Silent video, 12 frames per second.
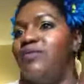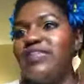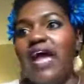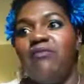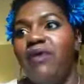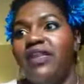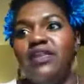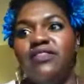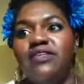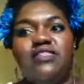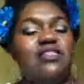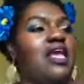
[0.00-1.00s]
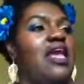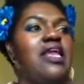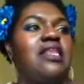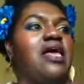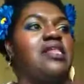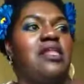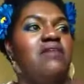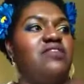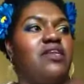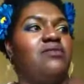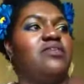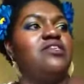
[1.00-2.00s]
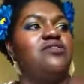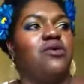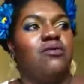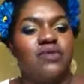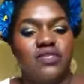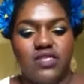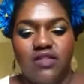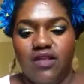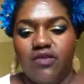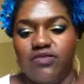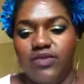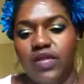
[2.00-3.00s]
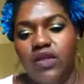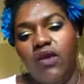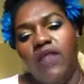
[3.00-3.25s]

I read it in this thing and like loved it. It was adorable, so I thought it was really cute.